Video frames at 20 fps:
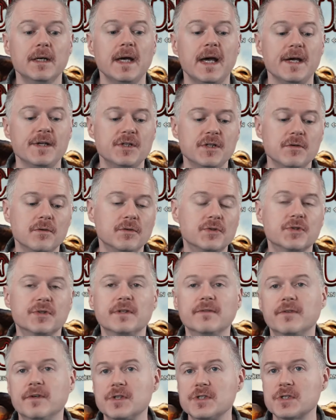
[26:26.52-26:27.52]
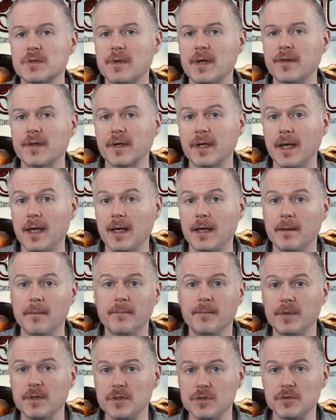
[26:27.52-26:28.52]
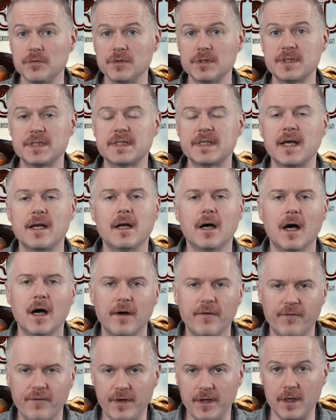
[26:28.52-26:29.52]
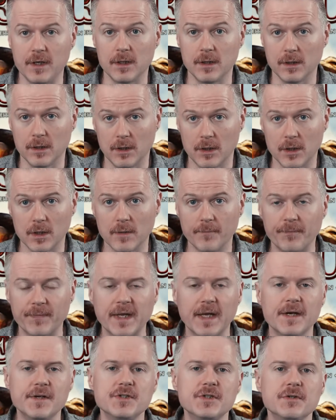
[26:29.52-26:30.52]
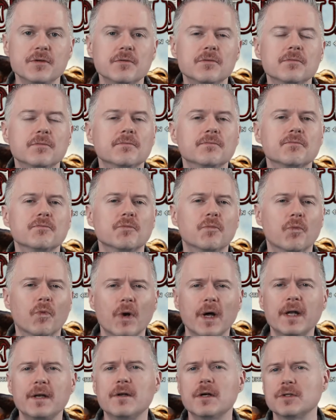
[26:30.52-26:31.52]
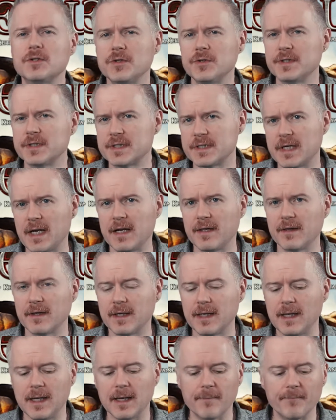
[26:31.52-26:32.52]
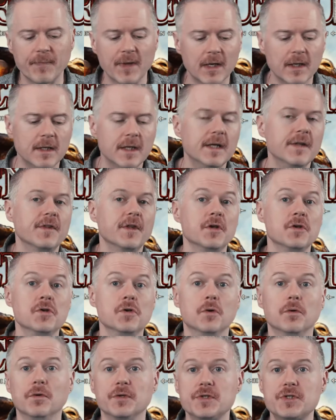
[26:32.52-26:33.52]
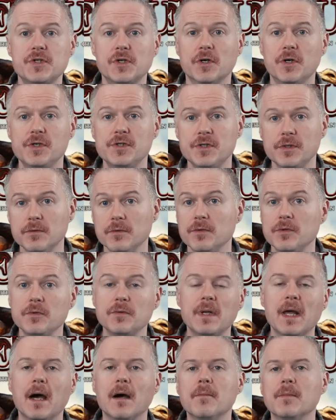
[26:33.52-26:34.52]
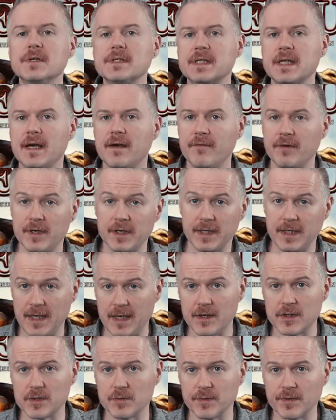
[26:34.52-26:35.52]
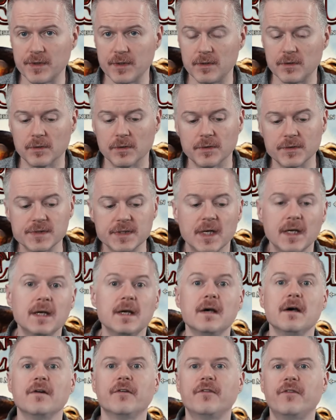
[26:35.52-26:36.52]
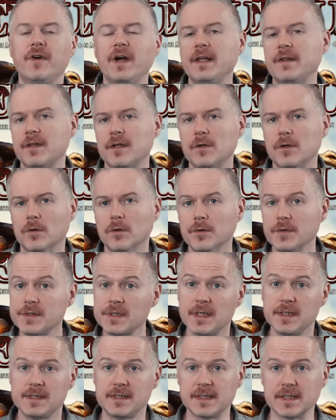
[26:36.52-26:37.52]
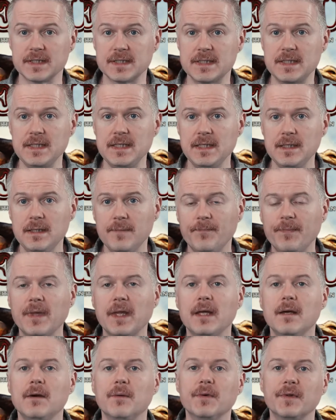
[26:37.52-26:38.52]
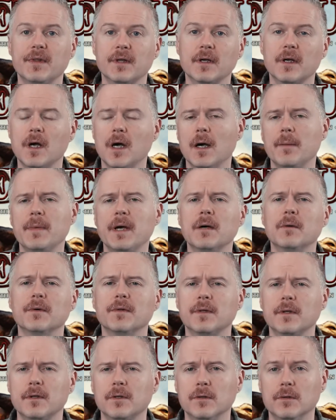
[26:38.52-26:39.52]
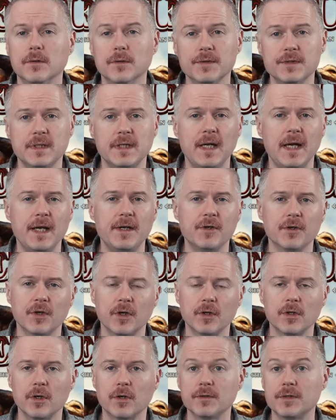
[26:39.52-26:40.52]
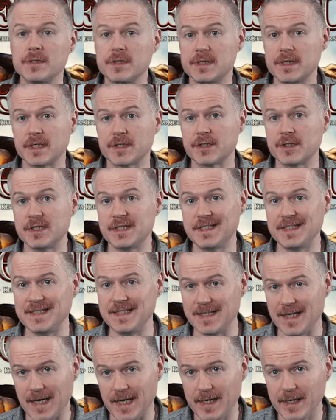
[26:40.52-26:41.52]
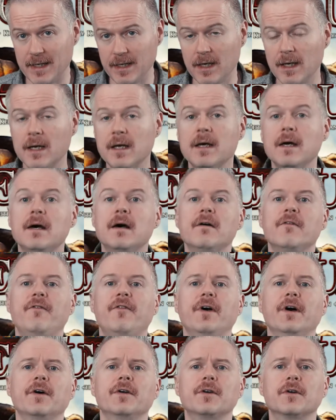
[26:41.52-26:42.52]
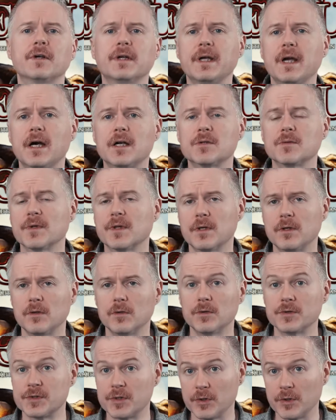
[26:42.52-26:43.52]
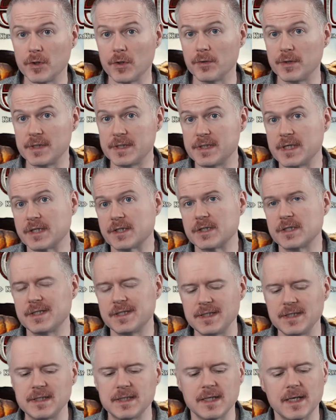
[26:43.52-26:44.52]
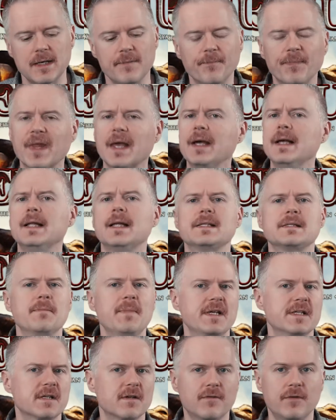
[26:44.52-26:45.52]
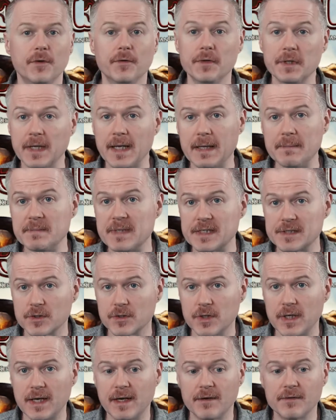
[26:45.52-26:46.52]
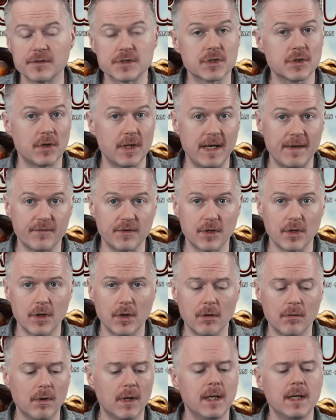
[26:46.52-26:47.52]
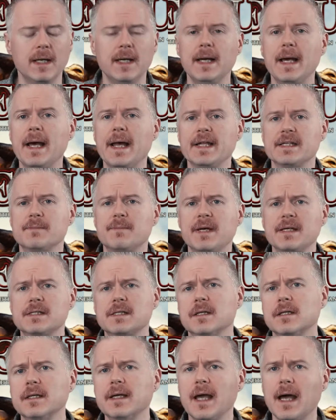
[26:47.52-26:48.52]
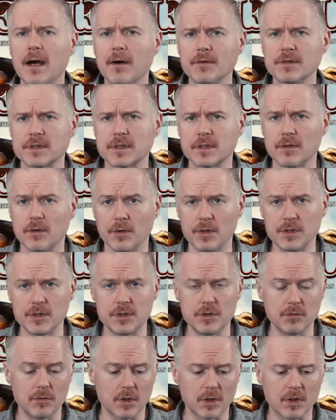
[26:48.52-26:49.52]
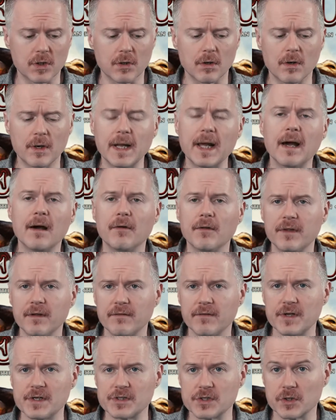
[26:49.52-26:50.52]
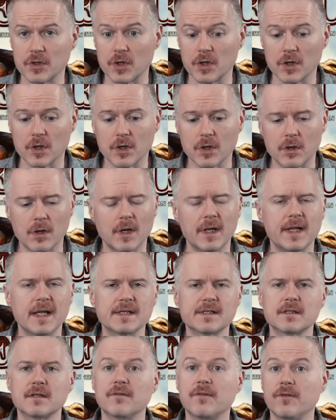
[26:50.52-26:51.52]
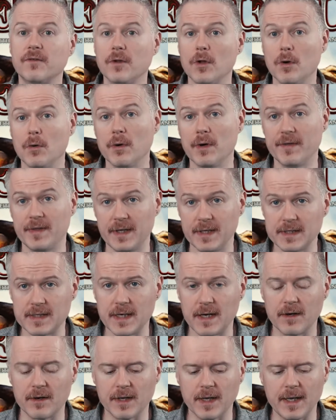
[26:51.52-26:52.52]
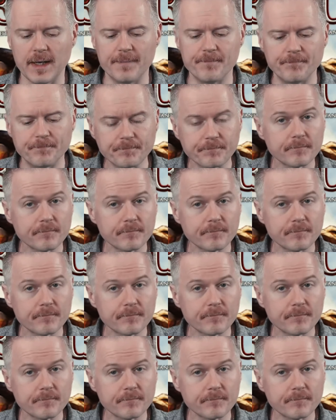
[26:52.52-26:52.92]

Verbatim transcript: As you traverse around the camp, you set off an alarm. As you run to the side of the camp, the gnolls charge you. You now must have an encounter with the gnolls. Fight the gnolls, succeed with the combat with the gnolls, and you're going to go to section C9. Fail your encounter with the gnolls, and you're going to go to section C10. It's the basic flow of the game. That's going to how it's going to have to go, and it's basically how it's going to occur and how the events are going to occur, and that's the flow of the entire game.